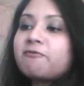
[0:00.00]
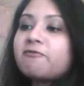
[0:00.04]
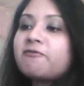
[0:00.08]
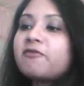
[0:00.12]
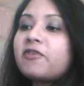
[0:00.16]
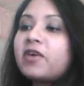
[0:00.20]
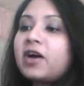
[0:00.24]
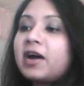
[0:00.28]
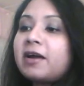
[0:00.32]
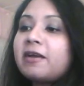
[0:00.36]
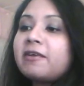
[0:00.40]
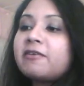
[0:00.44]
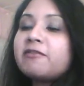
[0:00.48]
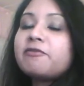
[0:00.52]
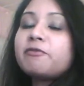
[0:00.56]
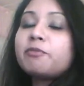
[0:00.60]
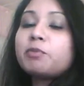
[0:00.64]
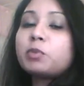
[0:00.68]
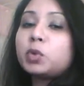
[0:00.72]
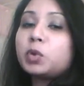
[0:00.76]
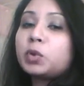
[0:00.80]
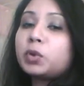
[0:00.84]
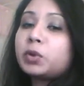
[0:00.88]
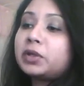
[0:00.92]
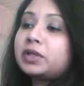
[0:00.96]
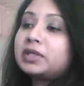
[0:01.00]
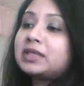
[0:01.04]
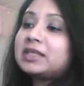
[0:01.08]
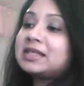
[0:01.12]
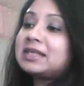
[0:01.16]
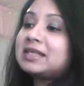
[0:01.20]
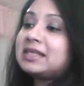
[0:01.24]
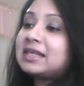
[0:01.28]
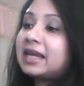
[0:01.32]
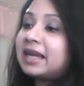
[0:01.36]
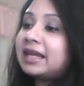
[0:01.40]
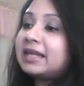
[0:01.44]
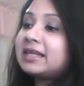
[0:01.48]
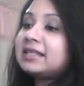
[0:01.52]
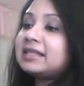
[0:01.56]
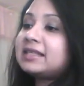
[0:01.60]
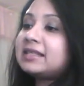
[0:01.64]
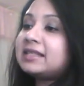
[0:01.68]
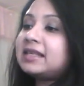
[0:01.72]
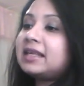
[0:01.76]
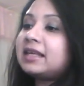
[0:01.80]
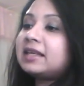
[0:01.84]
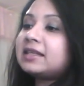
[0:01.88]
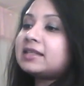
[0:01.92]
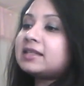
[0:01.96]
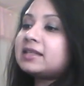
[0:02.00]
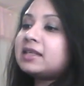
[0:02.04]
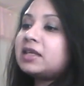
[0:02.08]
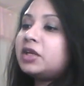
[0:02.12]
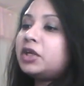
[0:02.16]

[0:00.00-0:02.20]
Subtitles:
5.96.